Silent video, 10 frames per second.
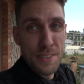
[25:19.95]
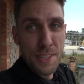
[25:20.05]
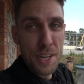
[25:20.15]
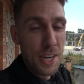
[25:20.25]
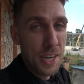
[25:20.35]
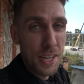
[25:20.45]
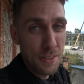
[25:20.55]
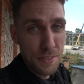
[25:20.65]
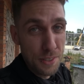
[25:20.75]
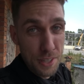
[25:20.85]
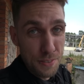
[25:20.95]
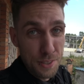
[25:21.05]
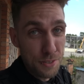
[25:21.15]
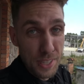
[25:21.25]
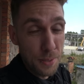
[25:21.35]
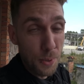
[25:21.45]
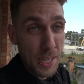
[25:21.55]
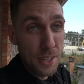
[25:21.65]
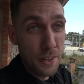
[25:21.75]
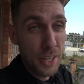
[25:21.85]
you're if you if you drink
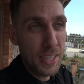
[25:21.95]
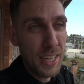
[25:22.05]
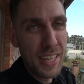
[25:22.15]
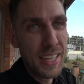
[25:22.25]
wine or not.